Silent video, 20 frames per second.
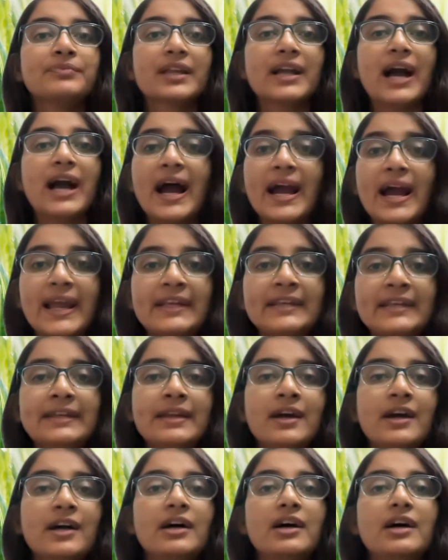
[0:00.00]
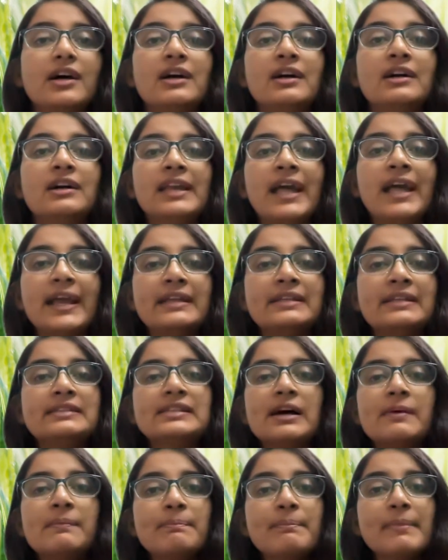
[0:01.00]
guide, like
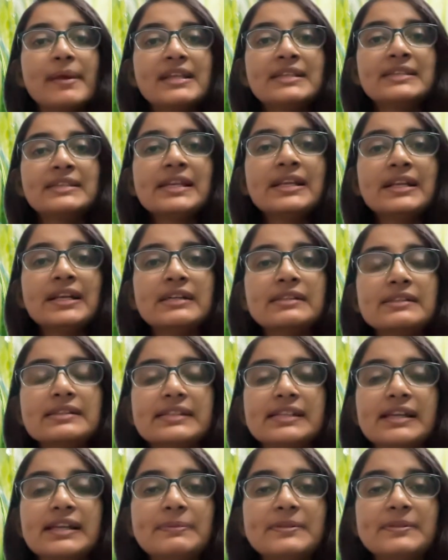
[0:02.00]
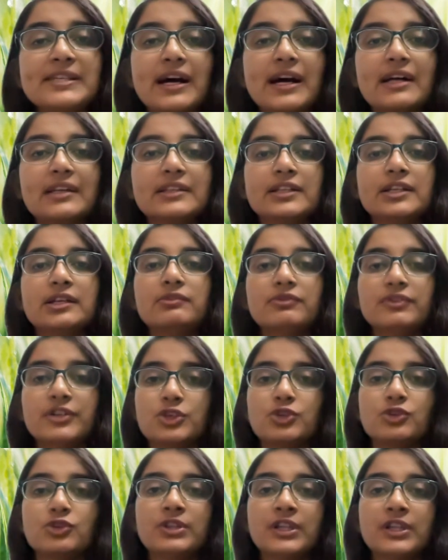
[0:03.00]
some basic concepts are there
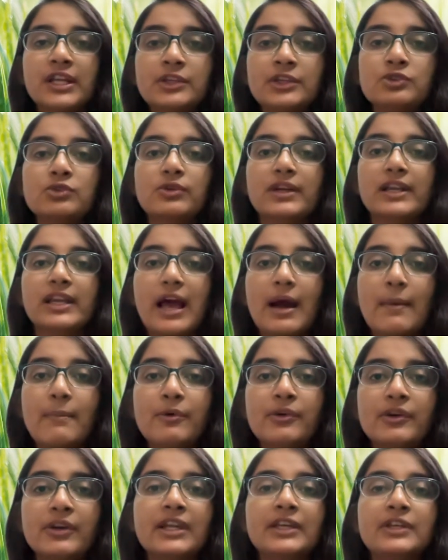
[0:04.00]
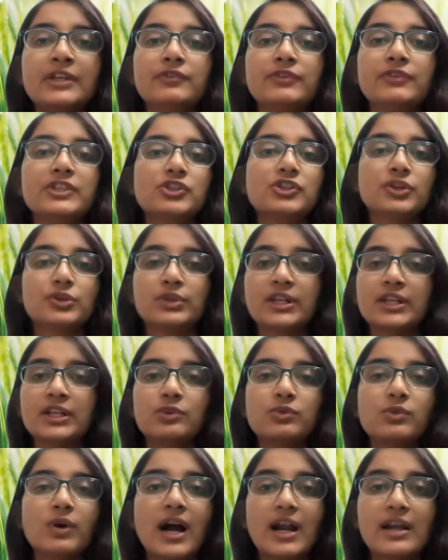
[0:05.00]
which you need to elaborate, which you need
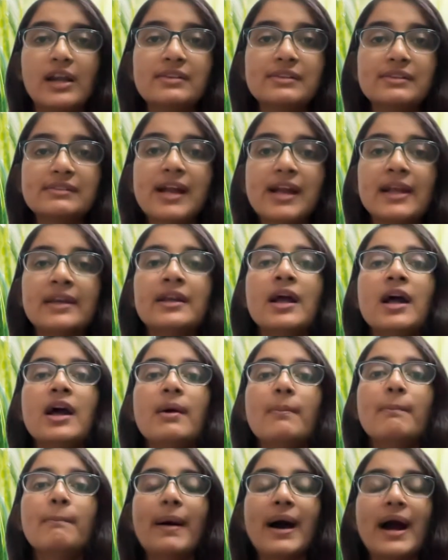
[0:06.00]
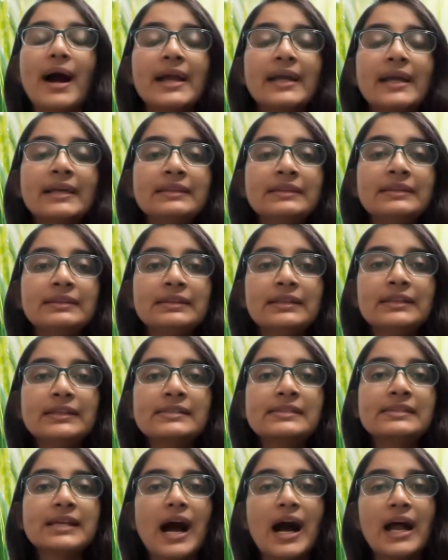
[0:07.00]
to understand. By
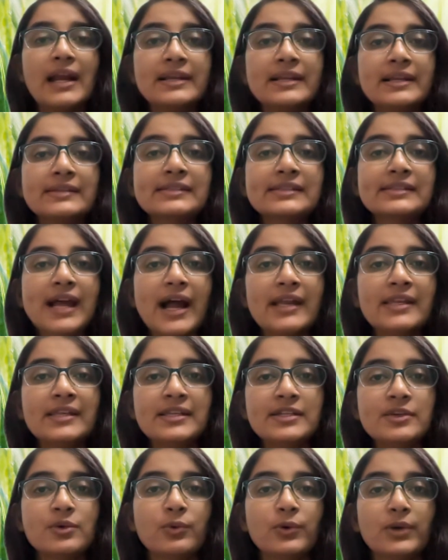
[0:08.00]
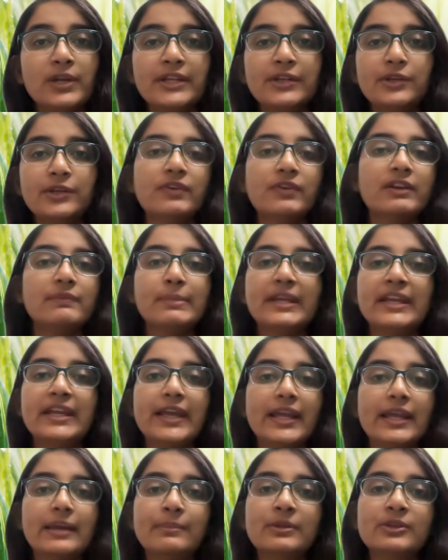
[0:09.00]
this understanding only you will be
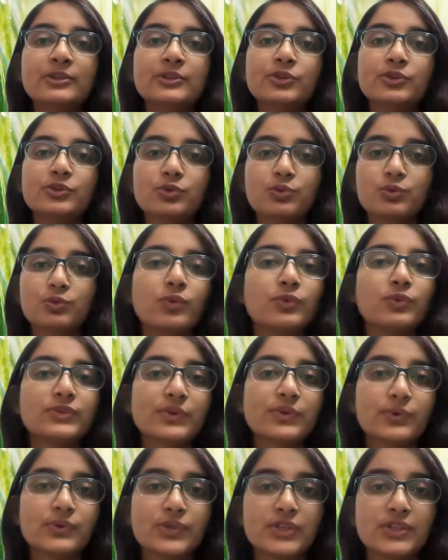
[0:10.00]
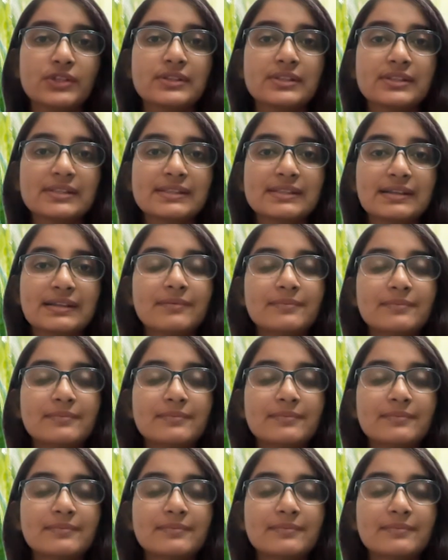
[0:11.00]
able to do those questions.